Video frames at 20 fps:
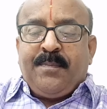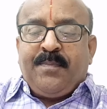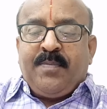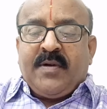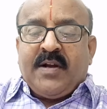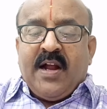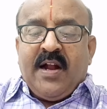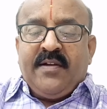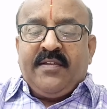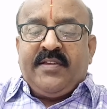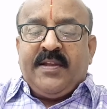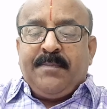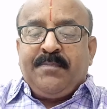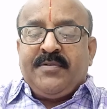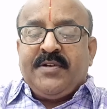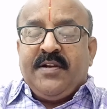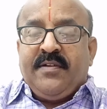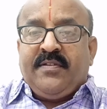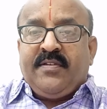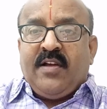
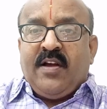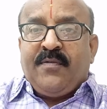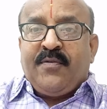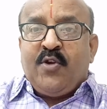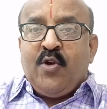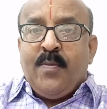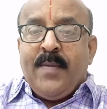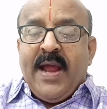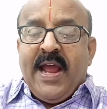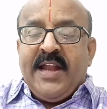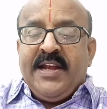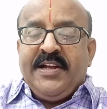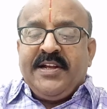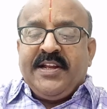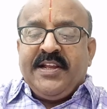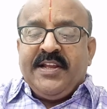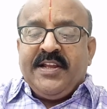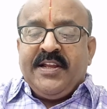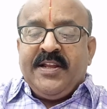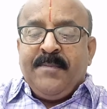conceptions of
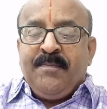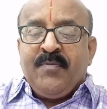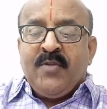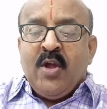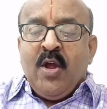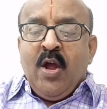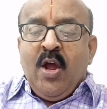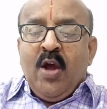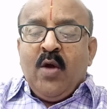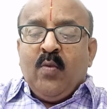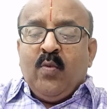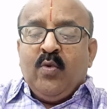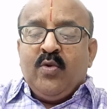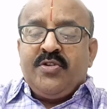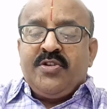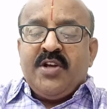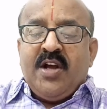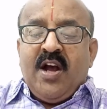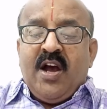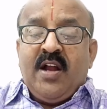humanity
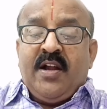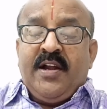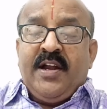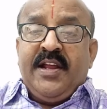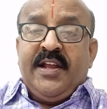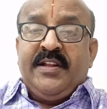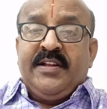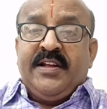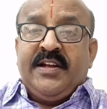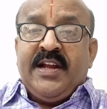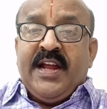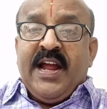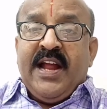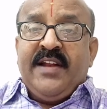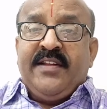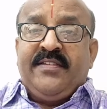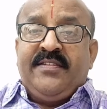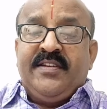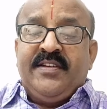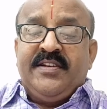which are neither
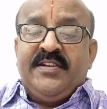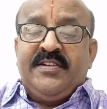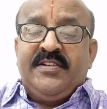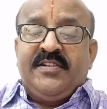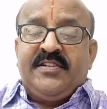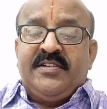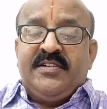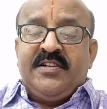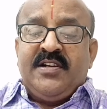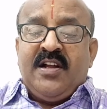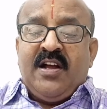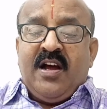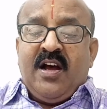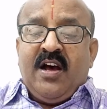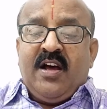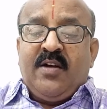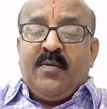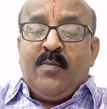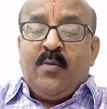ancient nor